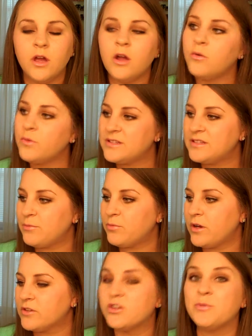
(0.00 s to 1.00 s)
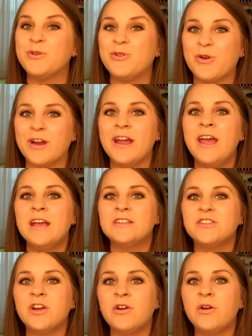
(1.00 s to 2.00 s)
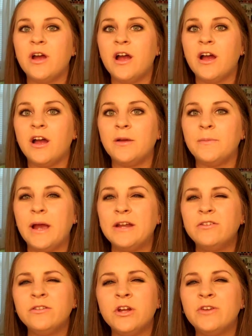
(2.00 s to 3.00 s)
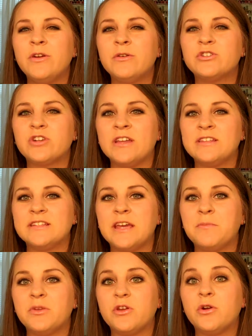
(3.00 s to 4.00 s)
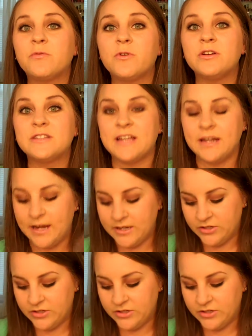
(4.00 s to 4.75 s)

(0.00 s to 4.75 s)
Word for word: oh, what's that brand? Soap and Glory. So, um, I don't know if I would try this again, but the overall scent I